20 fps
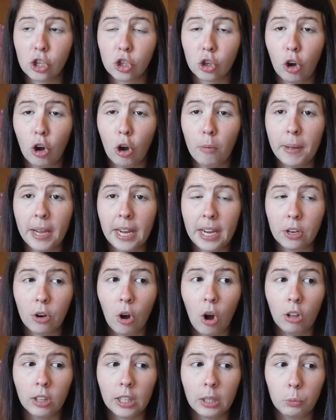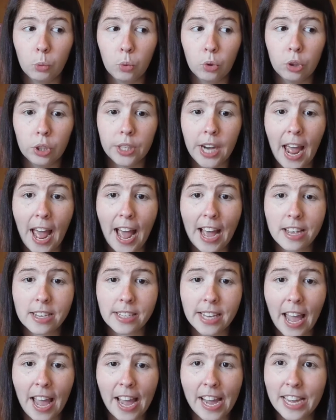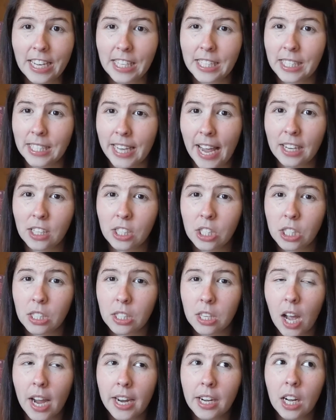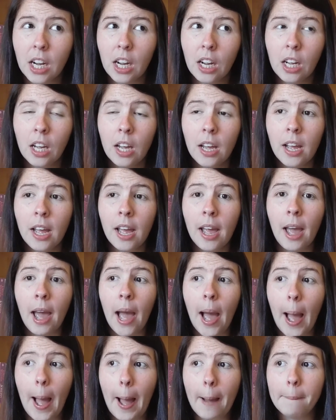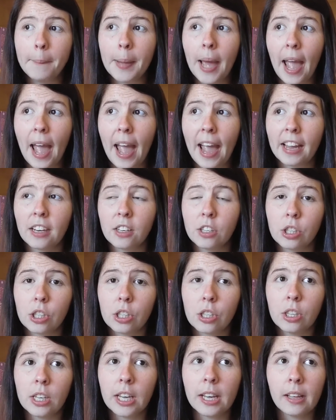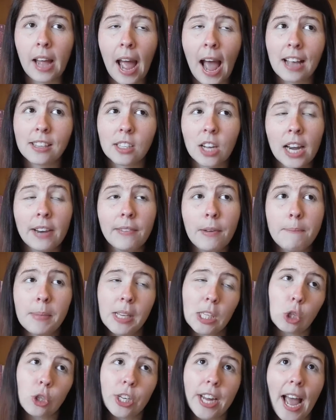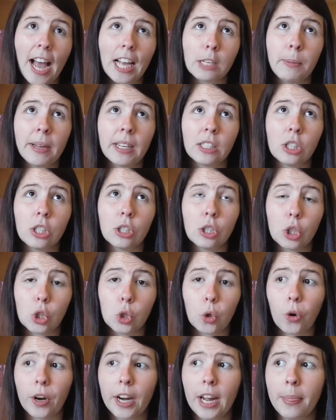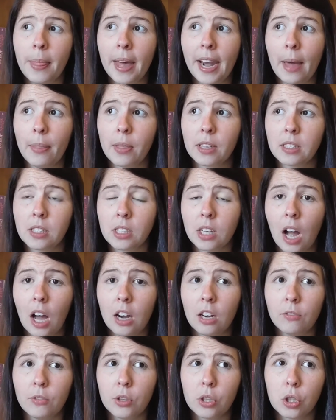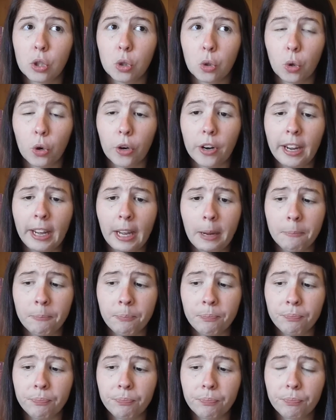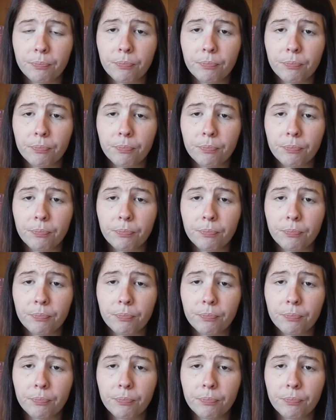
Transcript: a job in Hollywood as a set designer. And it has kind of a mystery aspect to the story in that at the start of the story,